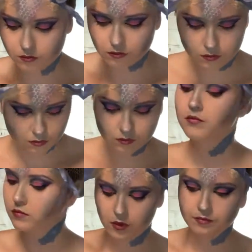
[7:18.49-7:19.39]
It
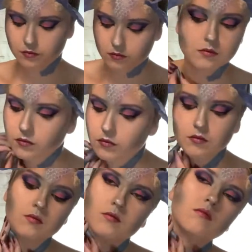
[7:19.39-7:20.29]
doesn't stick to the
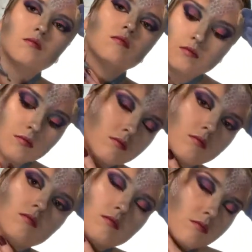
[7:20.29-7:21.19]
skin. It's
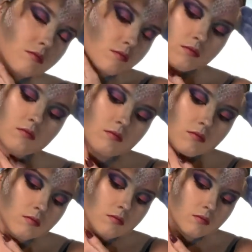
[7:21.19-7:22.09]
definitely not the
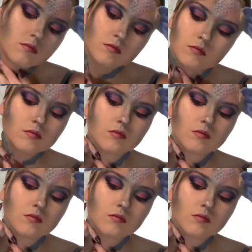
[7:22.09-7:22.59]
good thing.